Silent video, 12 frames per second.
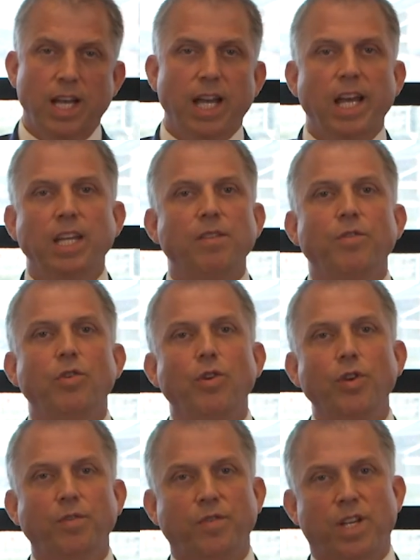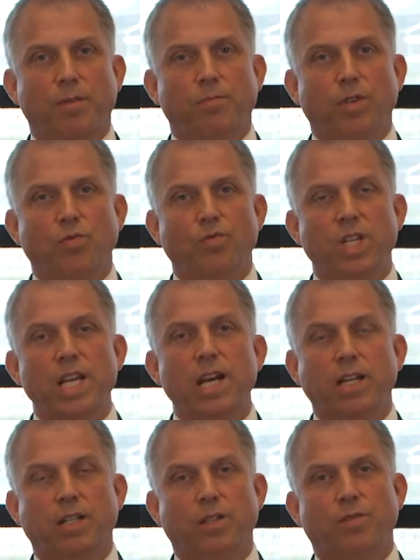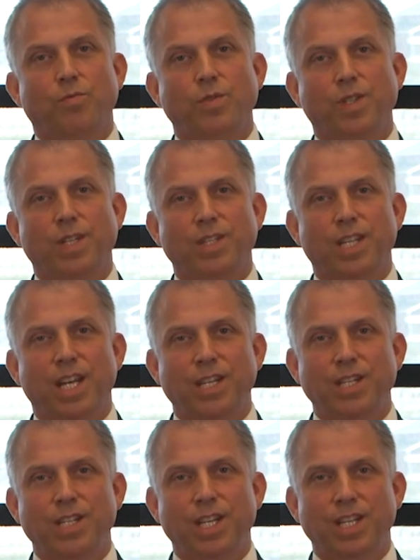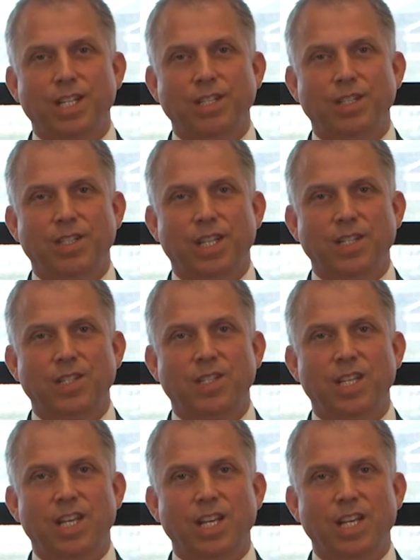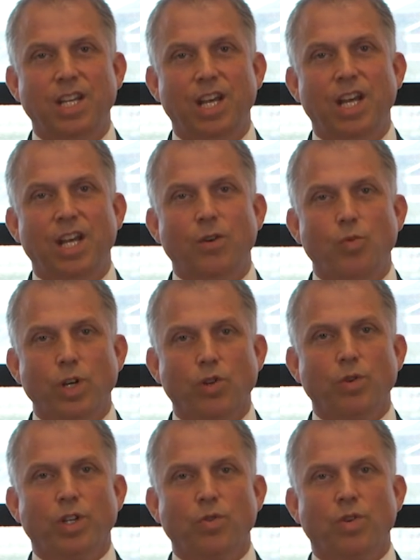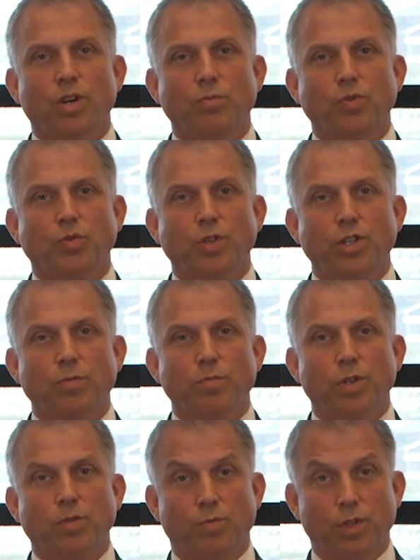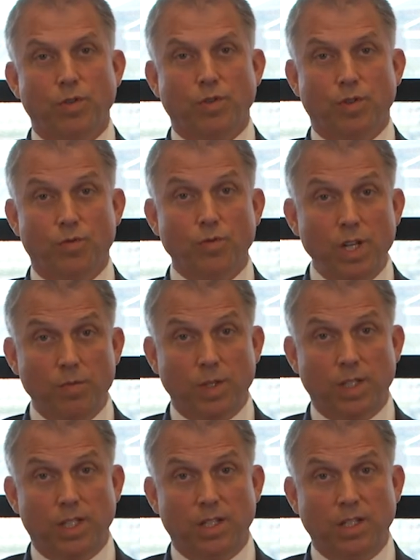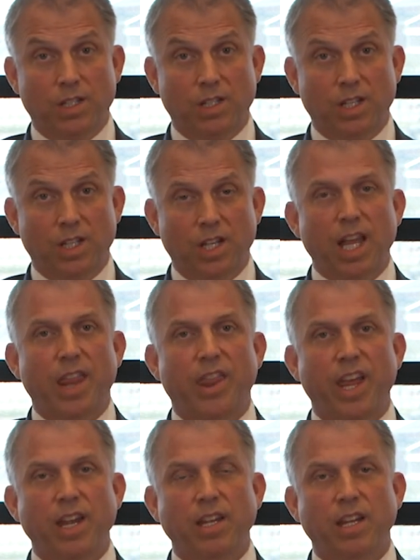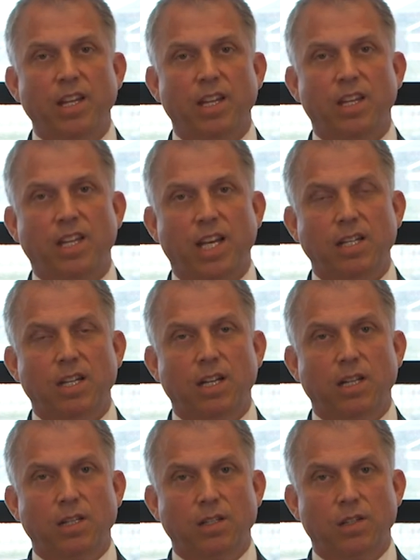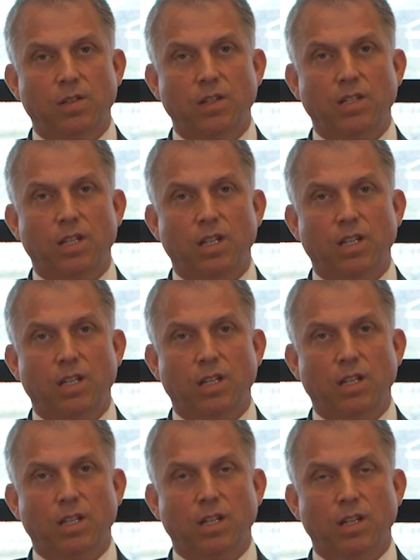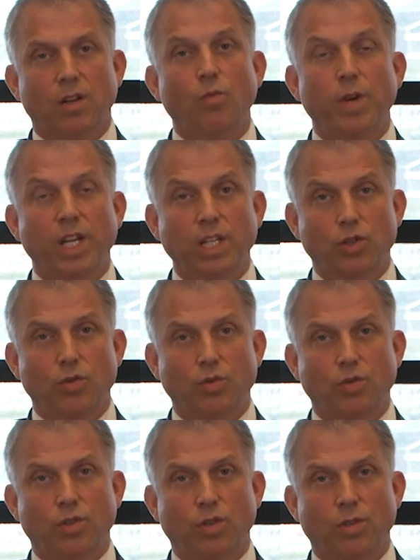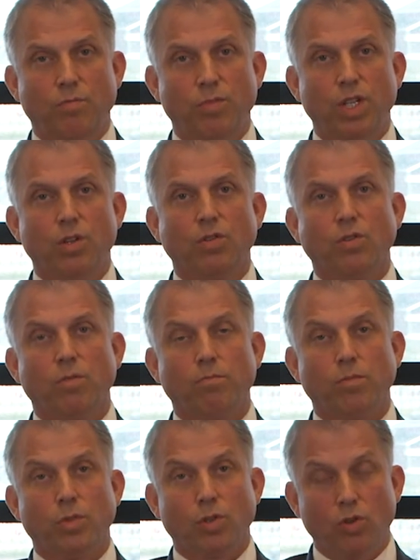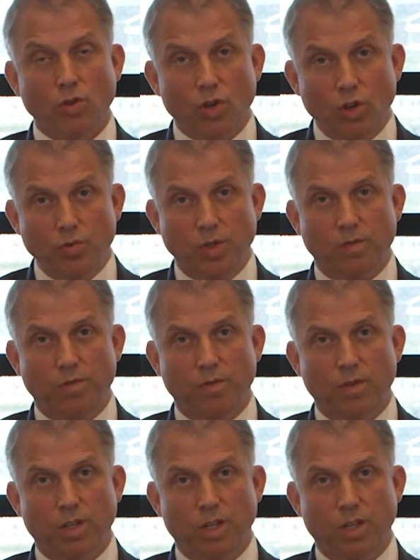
And if none of them react within 10 days and say, we're going to arbitration because we don't agree with this, then that cert, when issued, becomes conclusive.